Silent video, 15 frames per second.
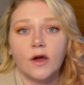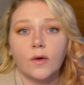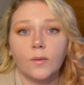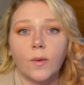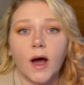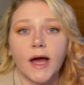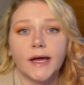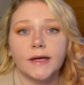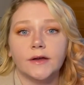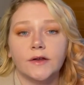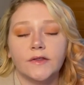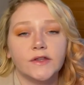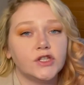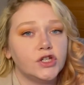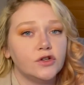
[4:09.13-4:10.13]
while
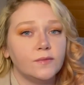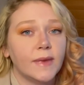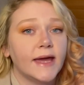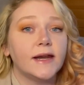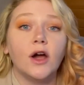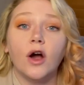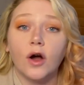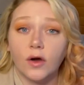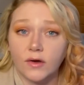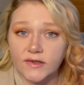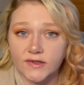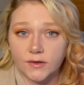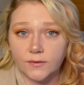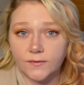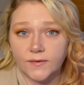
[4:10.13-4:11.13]
the 2 men
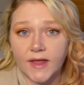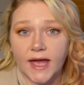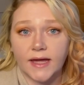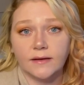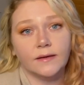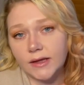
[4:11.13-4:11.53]
also fled,